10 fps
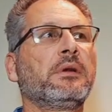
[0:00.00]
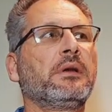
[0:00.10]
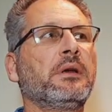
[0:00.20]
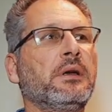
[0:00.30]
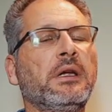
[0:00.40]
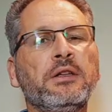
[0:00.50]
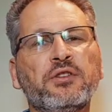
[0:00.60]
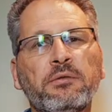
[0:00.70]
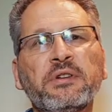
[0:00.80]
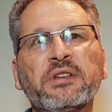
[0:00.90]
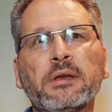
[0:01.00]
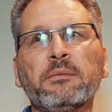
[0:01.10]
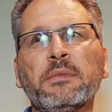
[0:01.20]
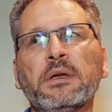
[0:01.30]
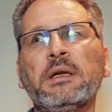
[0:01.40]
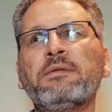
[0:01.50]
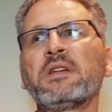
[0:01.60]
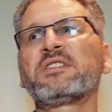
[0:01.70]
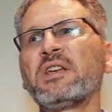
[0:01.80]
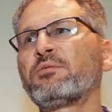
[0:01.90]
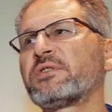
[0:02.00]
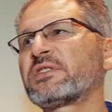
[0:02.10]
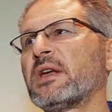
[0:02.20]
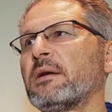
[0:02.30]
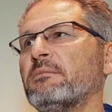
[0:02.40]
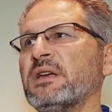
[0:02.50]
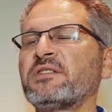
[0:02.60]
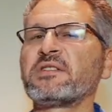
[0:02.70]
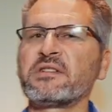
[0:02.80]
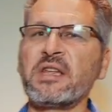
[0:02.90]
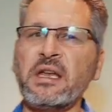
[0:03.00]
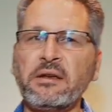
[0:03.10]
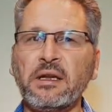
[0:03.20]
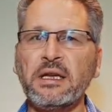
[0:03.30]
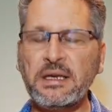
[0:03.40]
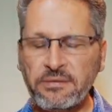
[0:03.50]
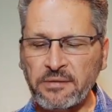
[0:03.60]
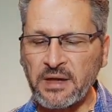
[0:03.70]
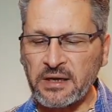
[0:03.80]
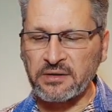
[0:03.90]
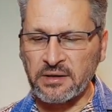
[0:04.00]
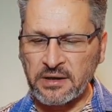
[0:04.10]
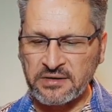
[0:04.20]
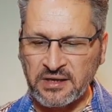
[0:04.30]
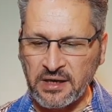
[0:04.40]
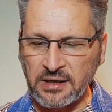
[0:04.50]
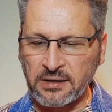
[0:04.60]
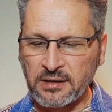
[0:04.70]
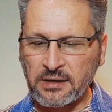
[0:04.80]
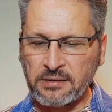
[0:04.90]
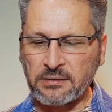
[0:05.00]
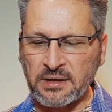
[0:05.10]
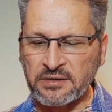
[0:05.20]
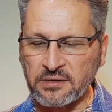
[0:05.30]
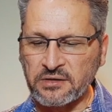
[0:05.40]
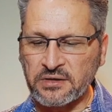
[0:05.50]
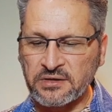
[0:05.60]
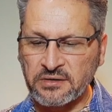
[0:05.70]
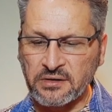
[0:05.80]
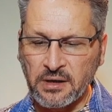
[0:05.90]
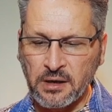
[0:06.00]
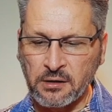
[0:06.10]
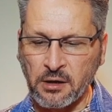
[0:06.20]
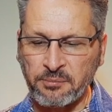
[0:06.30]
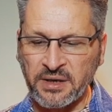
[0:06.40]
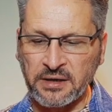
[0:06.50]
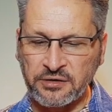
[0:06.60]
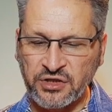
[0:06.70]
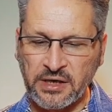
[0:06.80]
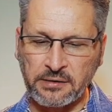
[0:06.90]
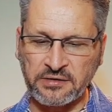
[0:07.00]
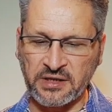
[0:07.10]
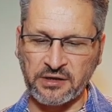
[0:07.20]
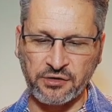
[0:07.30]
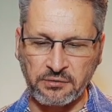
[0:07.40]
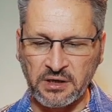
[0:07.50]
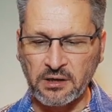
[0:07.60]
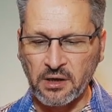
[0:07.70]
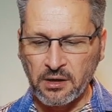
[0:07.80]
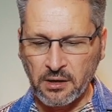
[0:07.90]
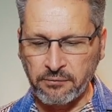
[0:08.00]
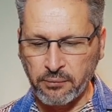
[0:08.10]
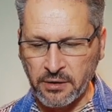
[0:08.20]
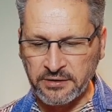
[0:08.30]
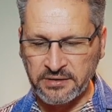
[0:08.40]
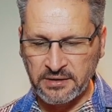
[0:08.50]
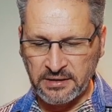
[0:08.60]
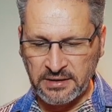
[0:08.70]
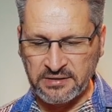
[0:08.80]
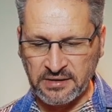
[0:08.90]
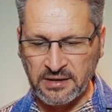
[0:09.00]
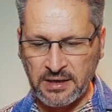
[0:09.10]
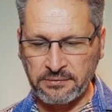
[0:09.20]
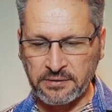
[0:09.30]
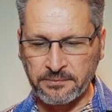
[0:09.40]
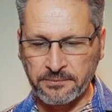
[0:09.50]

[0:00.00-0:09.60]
uh, in Jerusalem. Even as Hebrews mentions that, even that is saying that these are just a copy and shadow sanctuary of what is in heaven.